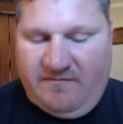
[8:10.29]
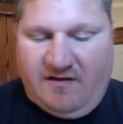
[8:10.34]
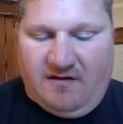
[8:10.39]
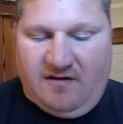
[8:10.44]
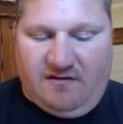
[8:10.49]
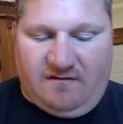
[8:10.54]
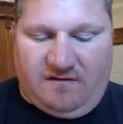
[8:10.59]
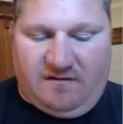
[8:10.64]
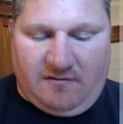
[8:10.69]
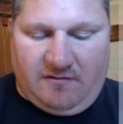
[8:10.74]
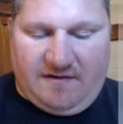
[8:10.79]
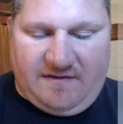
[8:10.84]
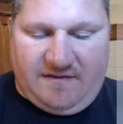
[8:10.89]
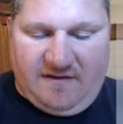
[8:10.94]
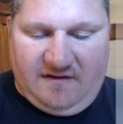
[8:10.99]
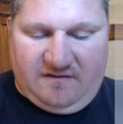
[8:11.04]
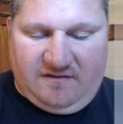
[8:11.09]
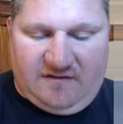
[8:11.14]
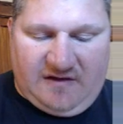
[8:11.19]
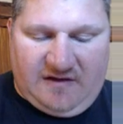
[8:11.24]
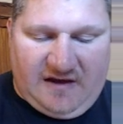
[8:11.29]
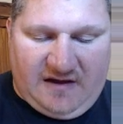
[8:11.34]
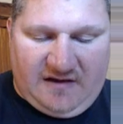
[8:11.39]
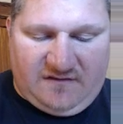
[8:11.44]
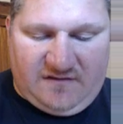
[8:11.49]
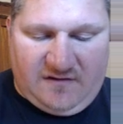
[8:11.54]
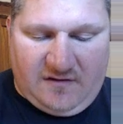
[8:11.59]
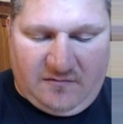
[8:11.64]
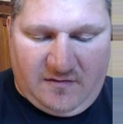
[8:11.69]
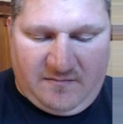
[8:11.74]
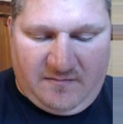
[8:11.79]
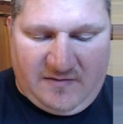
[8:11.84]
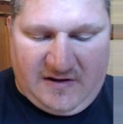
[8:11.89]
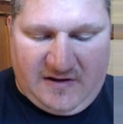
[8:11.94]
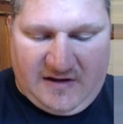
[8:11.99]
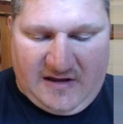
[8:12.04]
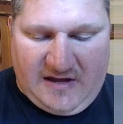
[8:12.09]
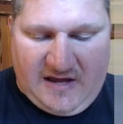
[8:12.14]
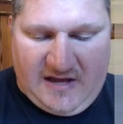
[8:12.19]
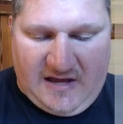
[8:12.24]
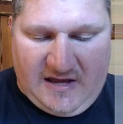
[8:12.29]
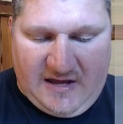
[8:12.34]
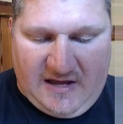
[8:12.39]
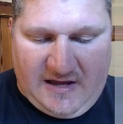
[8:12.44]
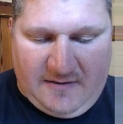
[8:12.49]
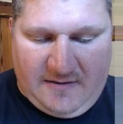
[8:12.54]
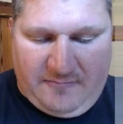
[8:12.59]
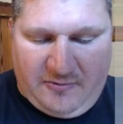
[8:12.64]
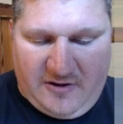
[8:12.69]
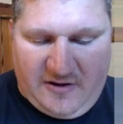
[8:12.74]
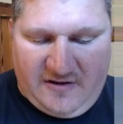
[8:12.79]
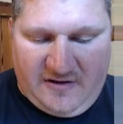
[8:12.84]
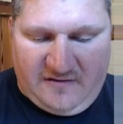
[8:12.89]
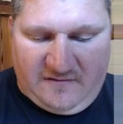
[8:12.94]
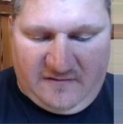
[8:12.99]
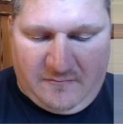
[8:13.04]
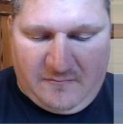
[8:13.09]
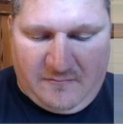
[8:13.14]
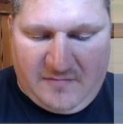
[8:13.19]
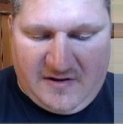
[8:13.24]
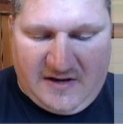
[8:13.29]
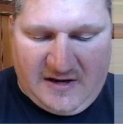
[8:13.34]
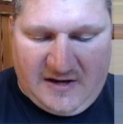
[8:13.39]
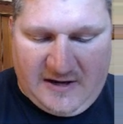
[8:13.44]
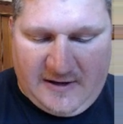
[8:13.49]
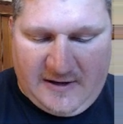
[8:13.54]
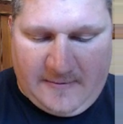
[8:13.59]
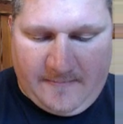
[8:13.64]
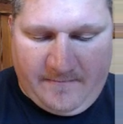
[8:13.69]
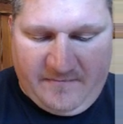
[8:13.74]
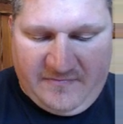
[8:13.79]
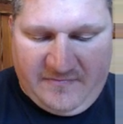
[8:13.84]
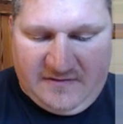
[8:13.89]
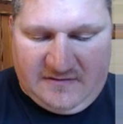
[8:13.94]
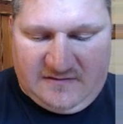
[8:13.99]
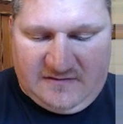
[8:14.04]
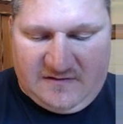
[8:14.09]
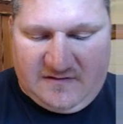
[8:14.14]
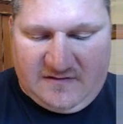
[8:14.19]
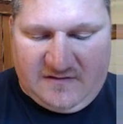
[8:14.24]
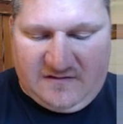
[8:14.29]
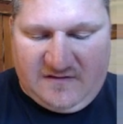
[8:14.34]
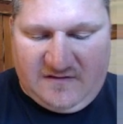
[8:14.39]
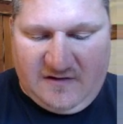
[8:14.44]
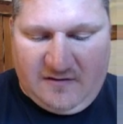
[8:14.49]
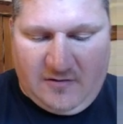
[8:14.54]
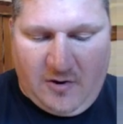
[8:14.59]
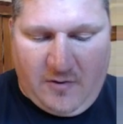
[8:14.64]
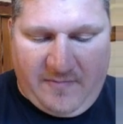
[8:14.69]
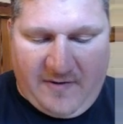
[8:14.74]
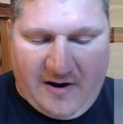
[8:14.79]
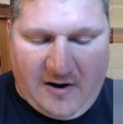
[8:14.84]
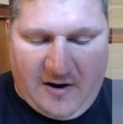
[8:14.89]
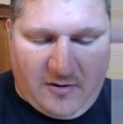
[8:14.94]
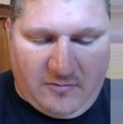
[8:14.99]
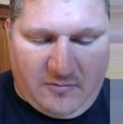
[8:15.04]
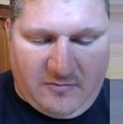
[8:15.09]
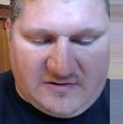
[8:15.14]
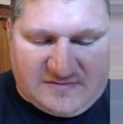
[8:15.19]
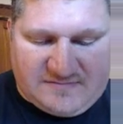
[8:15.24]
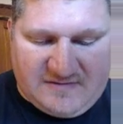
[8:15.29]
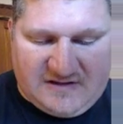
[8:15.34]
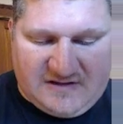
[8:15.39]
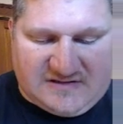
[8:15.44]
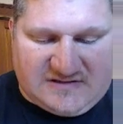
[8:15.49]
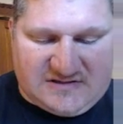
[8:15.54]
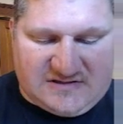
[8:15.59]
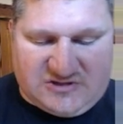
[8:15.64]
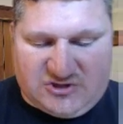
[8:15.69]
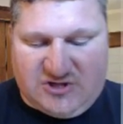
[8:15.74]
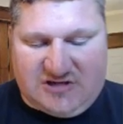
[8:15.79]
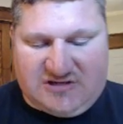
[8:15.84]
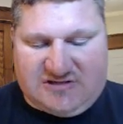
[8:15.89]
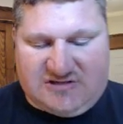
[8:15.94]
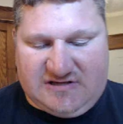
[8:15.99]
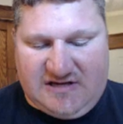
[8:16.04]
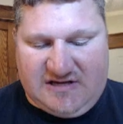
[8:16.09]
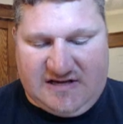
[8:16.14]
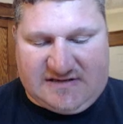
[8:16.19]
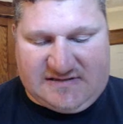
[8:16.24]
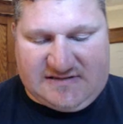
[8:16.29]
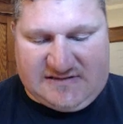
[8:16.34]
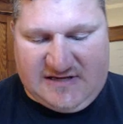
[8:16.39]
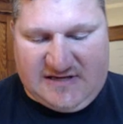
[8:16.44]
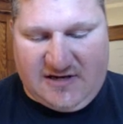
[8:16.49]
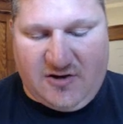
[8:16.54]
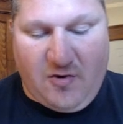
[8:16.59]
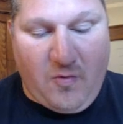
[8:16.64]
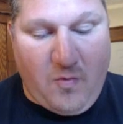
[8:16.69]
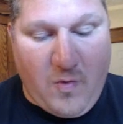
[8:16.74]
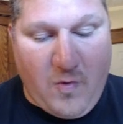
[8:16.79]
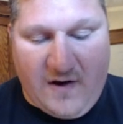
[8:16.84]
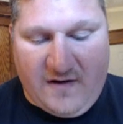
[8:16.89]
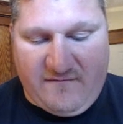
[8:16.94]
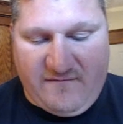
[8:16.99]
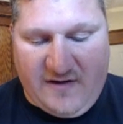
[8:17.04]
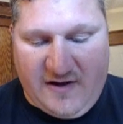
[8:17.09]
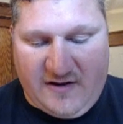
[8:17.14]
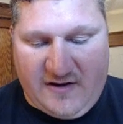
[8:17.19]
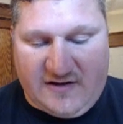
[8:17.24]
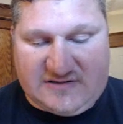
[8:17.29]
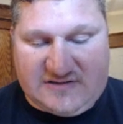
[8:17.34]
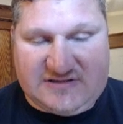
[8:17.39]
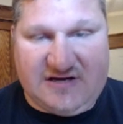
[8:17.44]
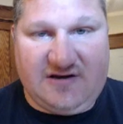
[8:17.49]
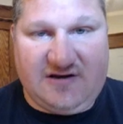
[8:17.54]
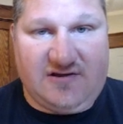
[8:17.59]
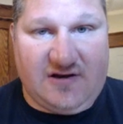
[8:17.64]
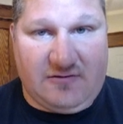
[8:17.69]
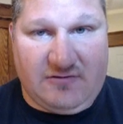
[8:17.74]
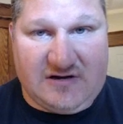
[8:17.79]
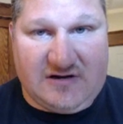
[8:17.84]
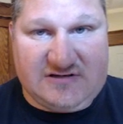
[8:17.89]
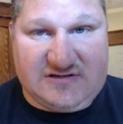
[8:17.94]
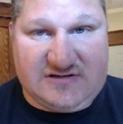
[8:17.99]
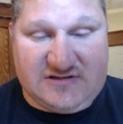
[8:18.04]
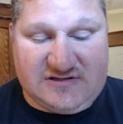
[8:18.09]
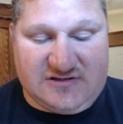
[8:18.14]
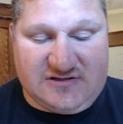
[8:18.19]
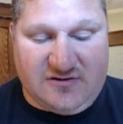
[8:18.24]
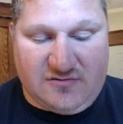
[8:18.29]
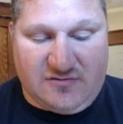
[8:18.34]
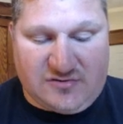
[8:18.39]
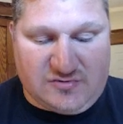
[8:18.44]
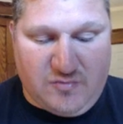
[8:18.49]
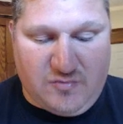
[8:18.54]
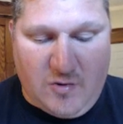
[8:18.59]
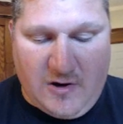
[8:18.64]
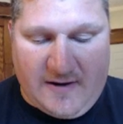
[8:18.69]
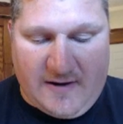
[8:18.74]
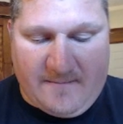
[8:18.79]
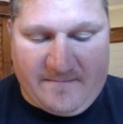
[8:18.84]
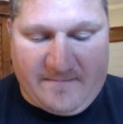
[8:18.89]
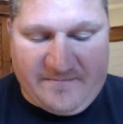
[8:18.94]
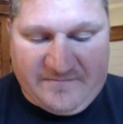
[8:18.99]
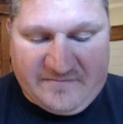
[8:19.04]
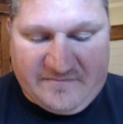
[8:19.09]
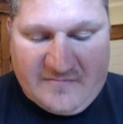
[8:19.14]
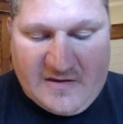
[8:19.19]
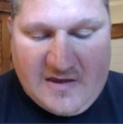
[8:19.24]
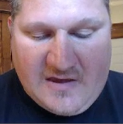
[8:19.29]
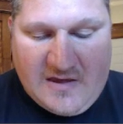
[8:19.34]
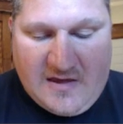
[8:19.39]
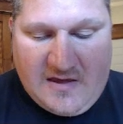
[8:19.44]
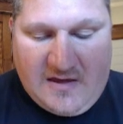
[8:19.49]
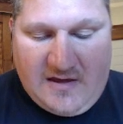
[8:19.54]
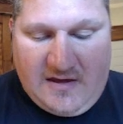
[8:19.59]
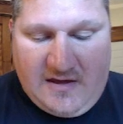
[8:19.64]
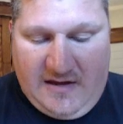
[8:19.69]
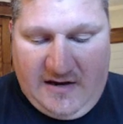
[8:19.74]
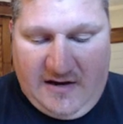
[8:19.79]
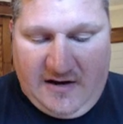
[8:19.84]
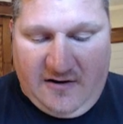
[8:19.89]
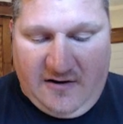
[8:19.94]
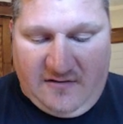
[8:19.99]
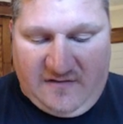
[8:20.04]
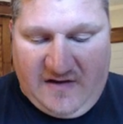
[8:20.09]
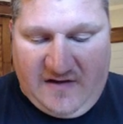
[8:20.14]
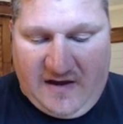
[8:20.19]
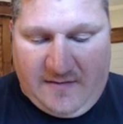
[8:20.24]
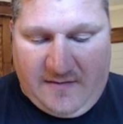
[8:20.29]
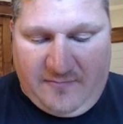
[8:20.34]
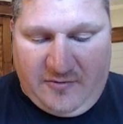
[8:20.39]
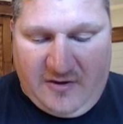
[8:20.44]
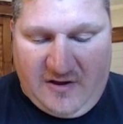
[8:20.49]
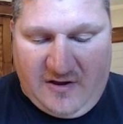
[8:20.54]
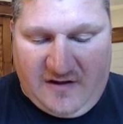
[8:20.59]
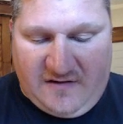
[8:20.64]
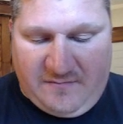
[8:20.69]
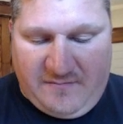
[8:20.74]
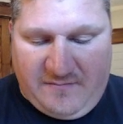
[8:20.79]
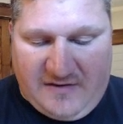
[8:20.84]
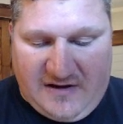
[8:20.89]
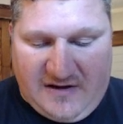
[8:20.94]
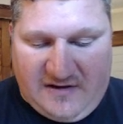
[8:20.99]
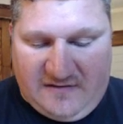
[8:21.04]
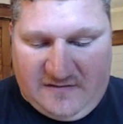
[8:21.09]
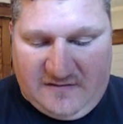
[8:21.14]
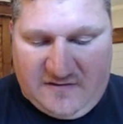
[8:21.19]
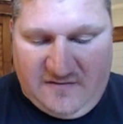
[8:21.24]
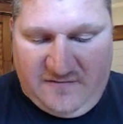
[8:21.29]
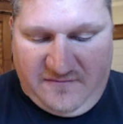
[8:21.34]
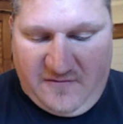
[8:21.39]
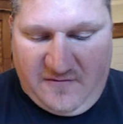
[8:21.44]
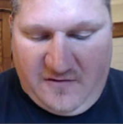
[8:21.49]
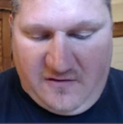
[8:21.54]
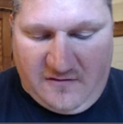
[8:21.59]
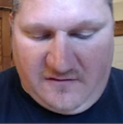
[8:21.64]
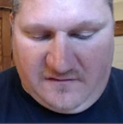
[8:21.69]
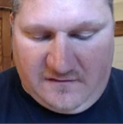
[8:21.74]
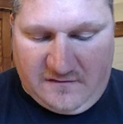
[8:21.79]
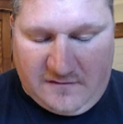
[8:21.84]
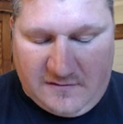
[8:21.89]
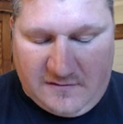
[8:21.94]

So in this case, it would be a plus b to the 0 power, which means it's just a single 1 value because anything raised to the 0 is 1. Here's a plus b to the 1st,